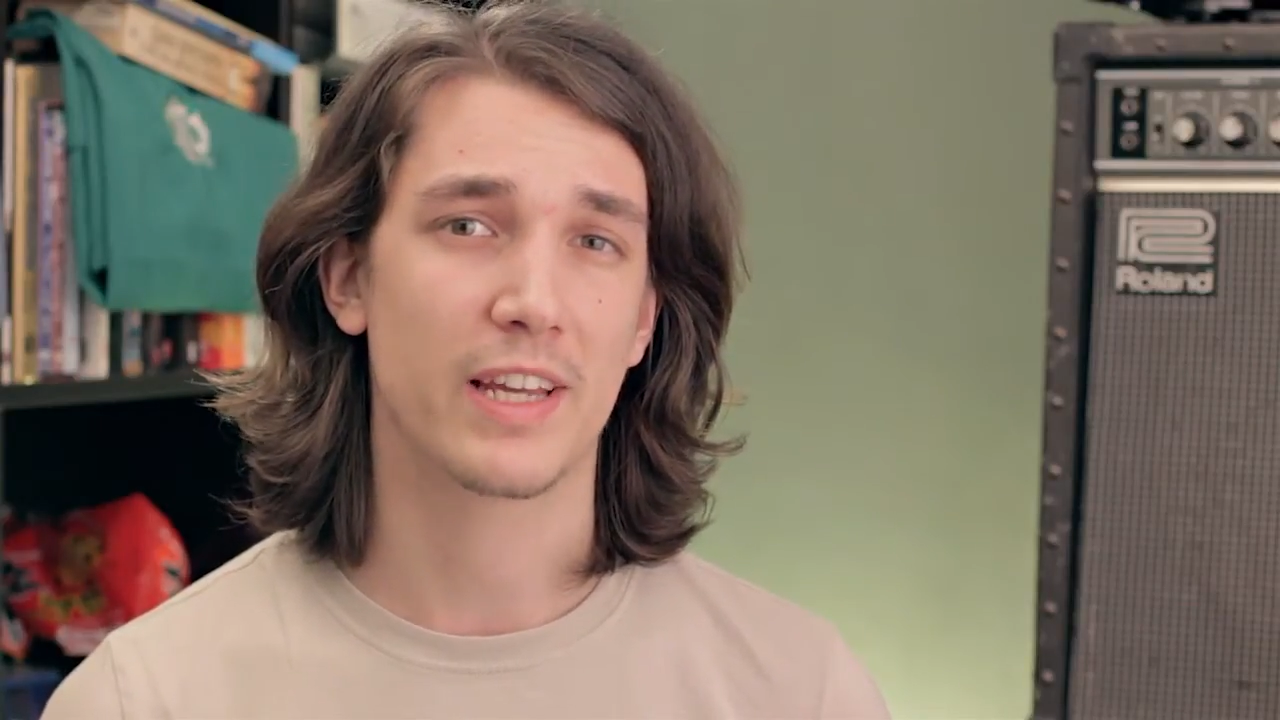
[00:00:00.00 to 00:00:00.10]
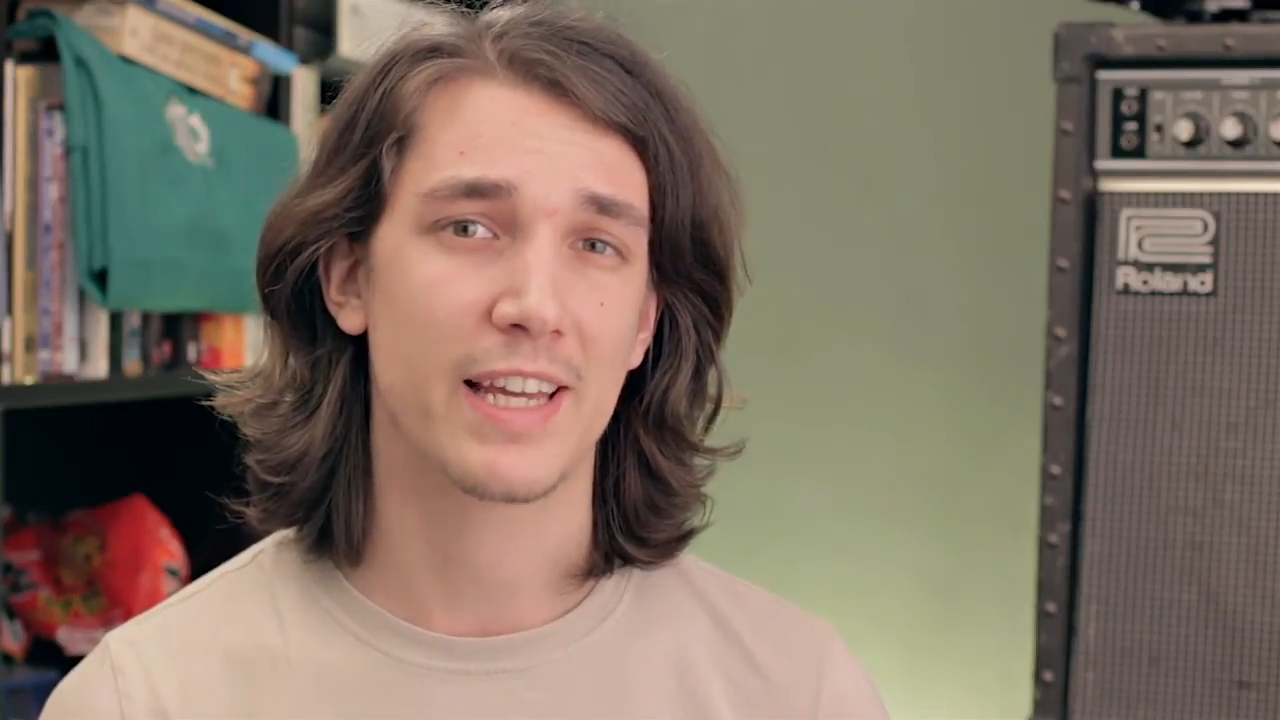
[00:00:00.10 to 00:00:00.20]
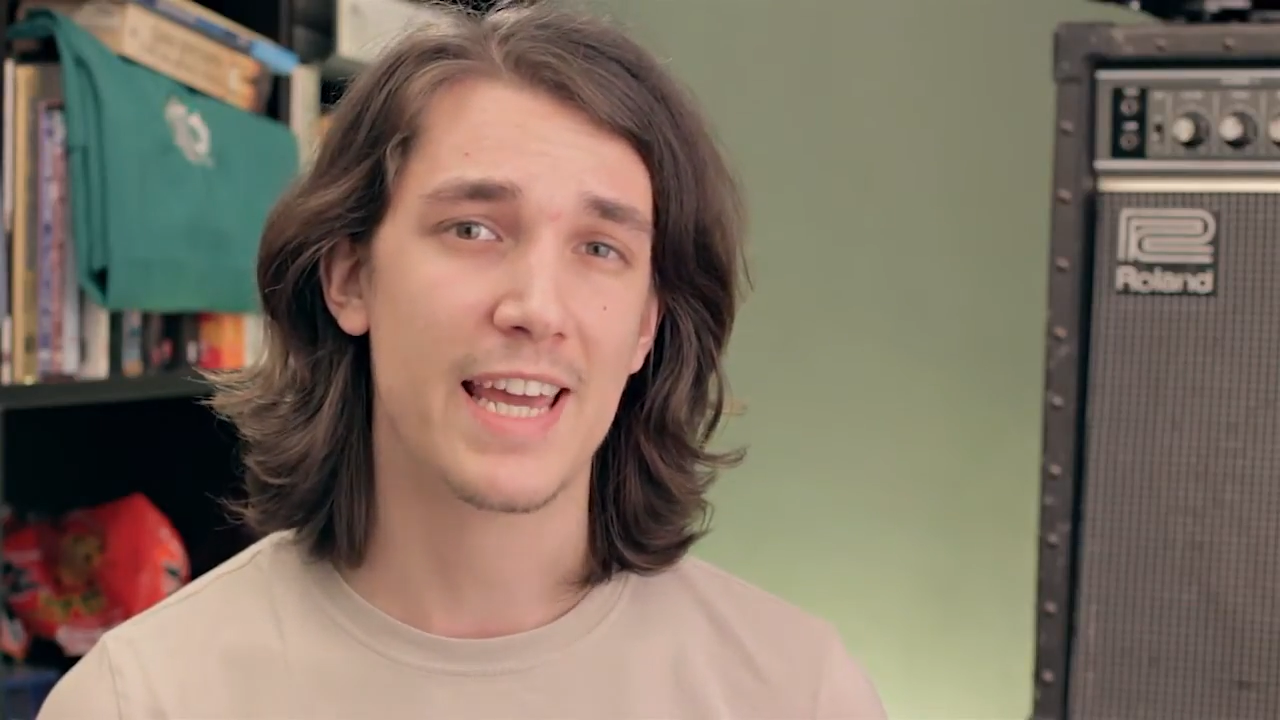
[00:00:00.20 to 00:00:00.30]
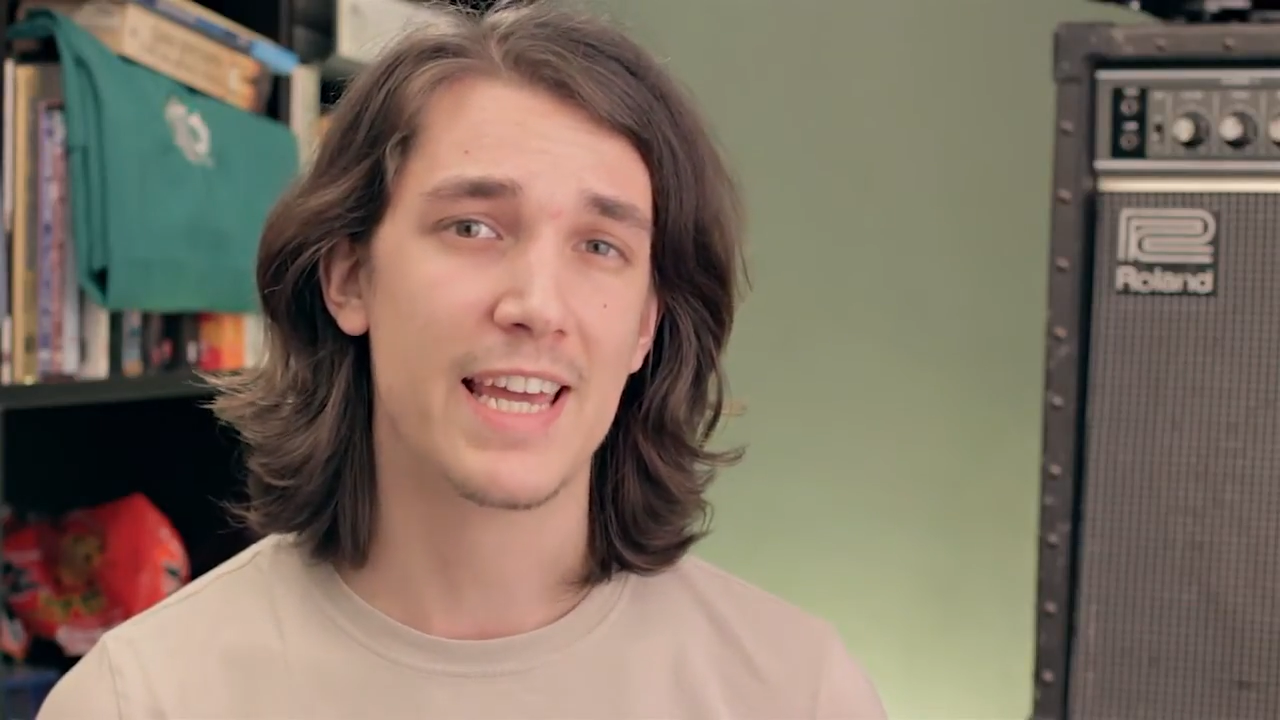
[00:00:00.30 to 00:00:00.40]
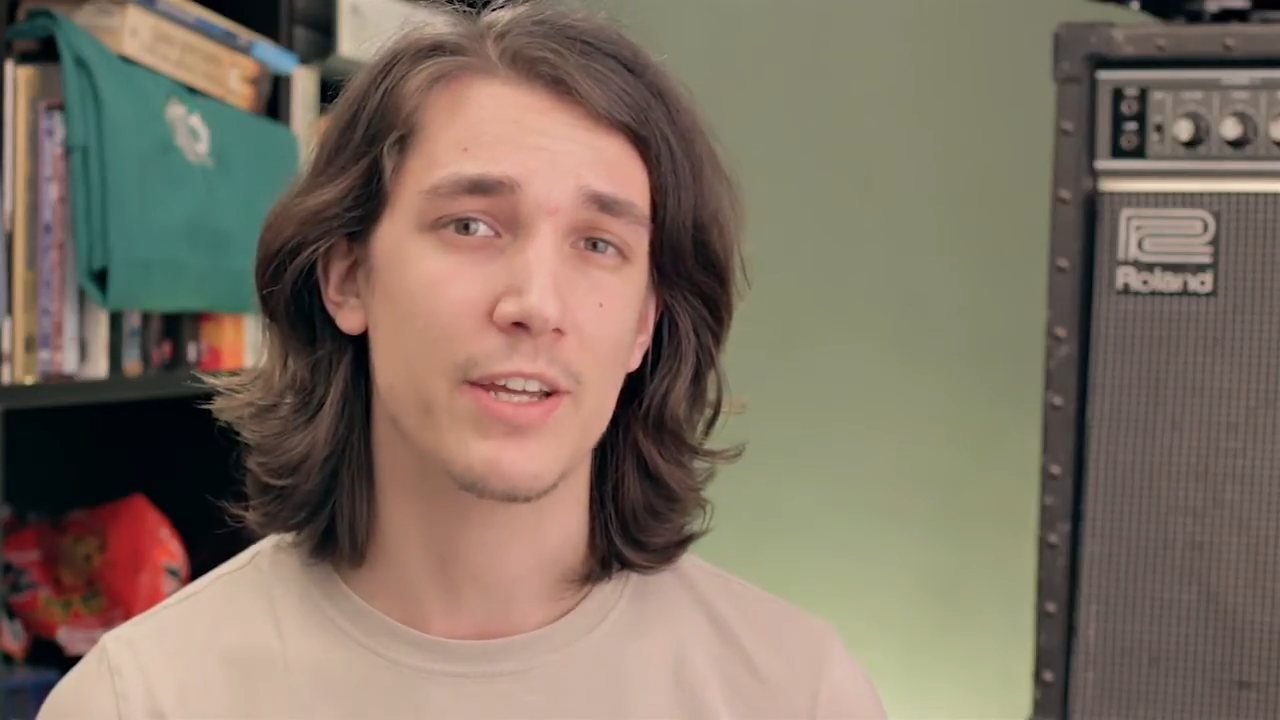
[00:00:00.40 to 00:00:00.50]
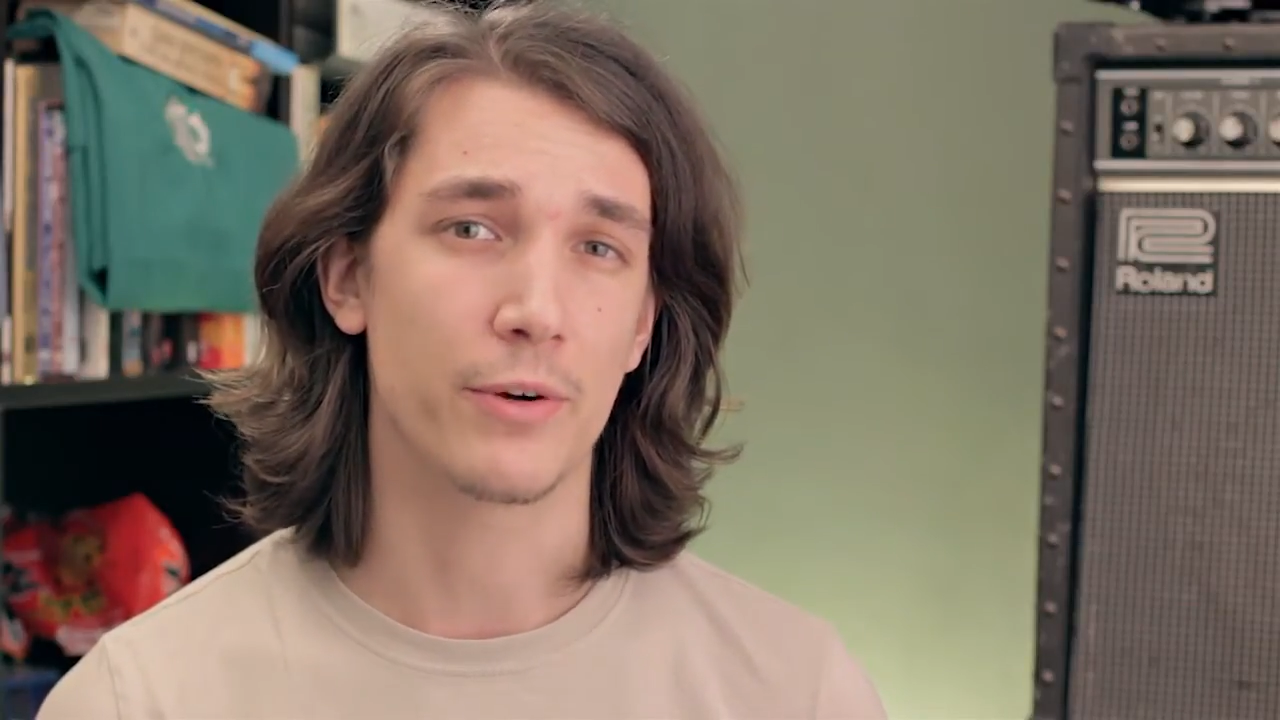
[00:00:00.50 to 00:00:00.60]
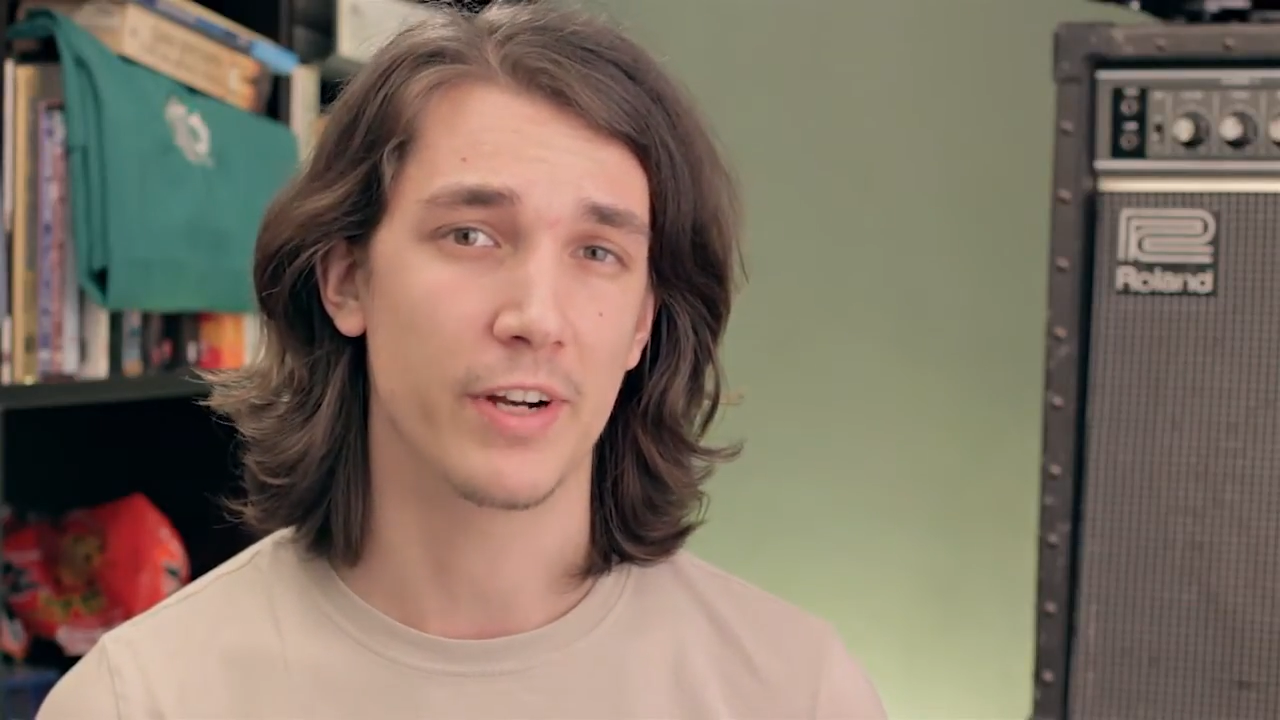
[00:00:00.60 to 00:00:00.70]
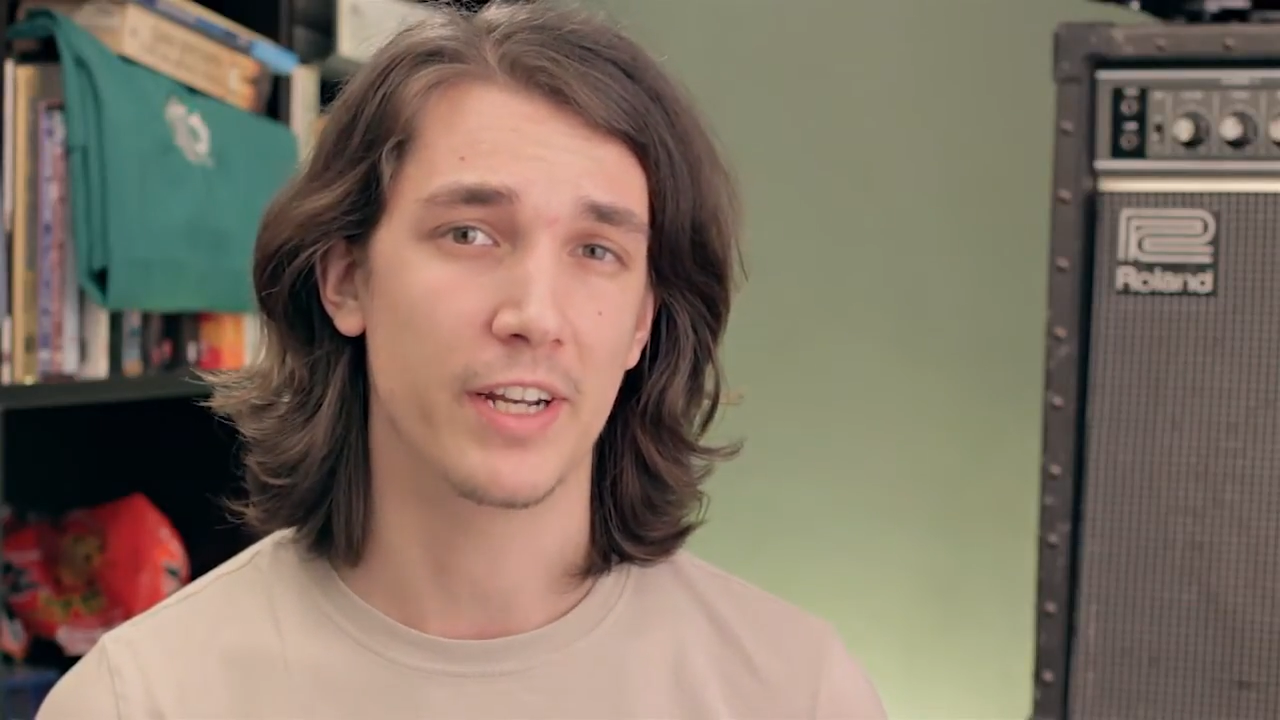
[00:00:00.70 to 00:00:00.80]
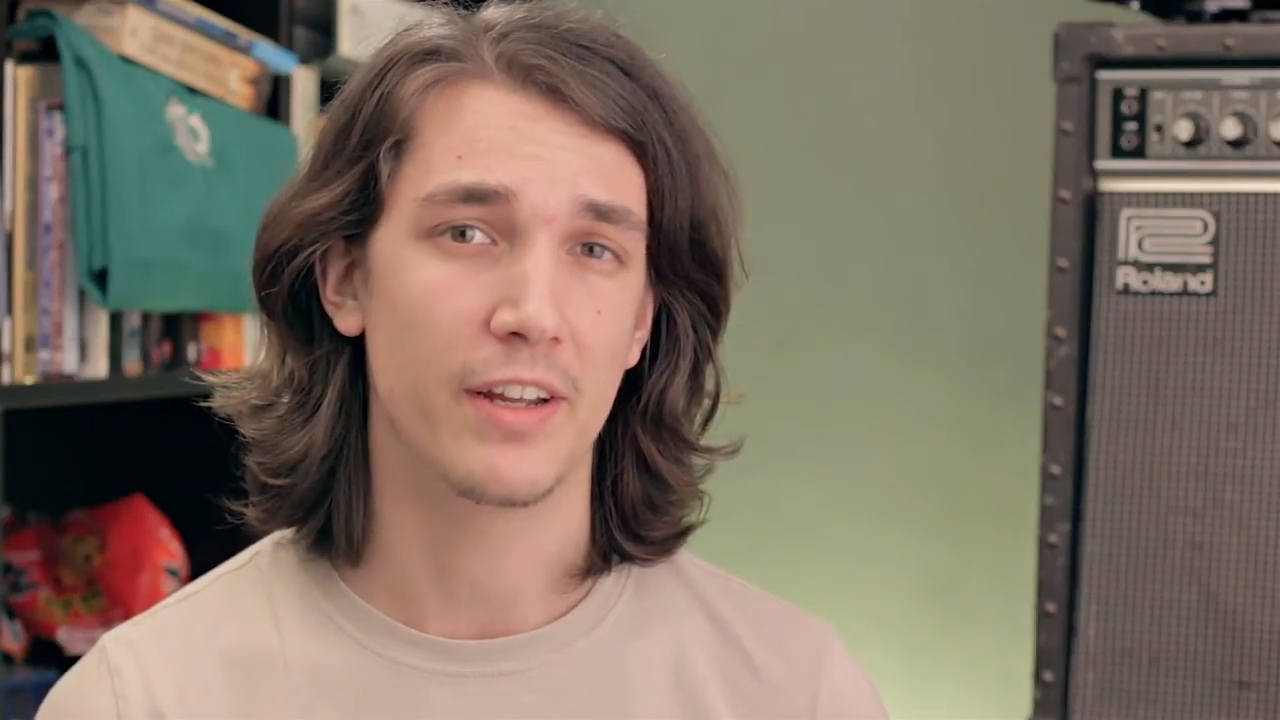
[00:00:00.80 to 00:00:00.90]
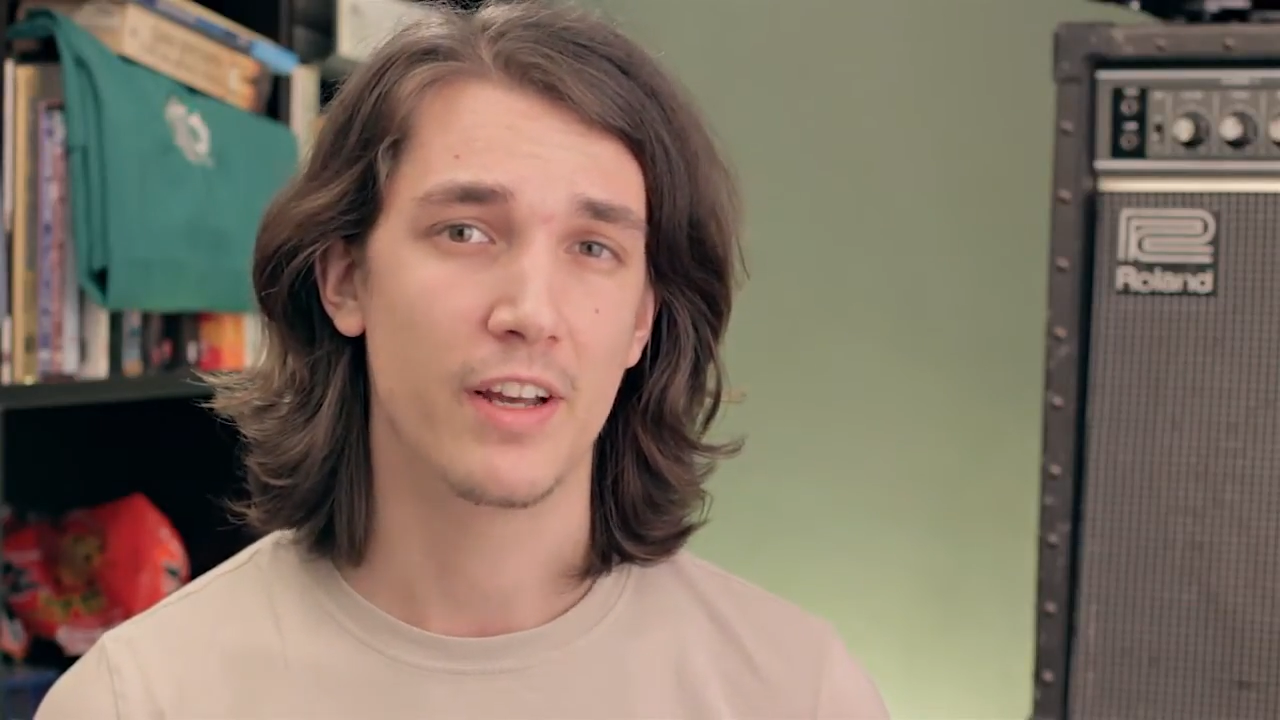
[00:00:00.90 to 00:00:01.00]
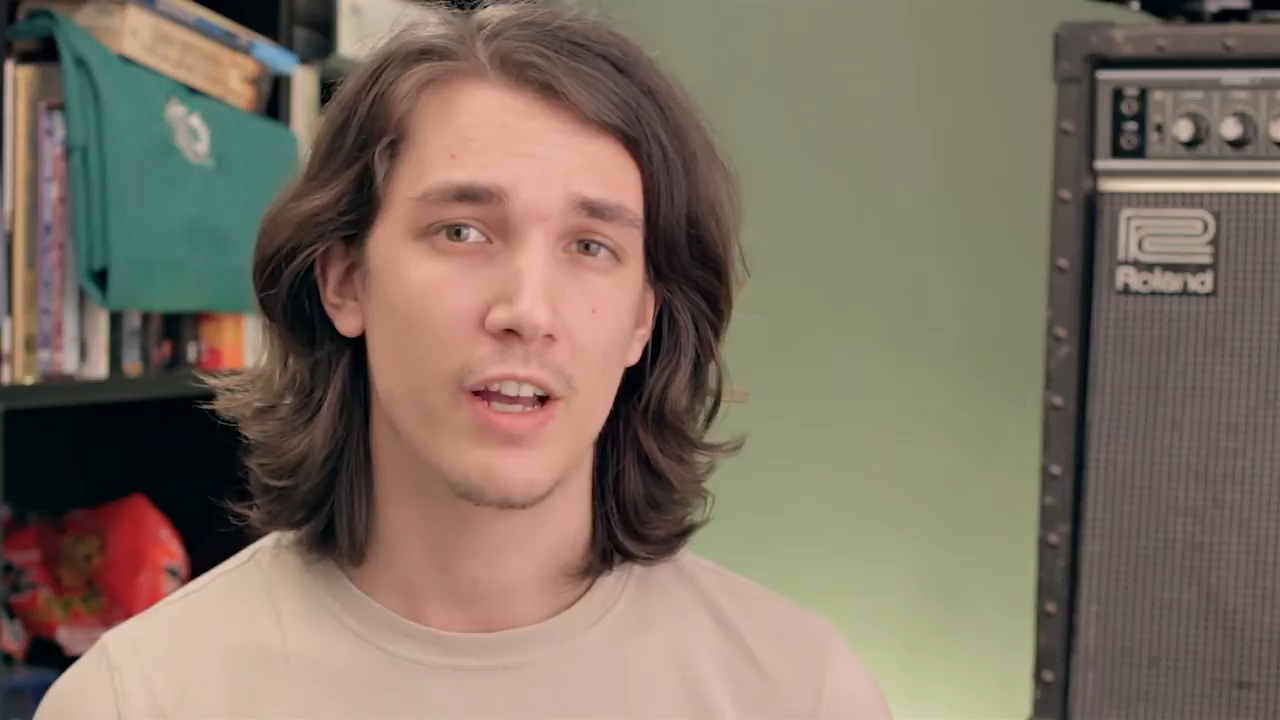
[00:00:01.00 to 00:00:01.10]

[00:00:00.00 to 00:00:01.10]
key you're in.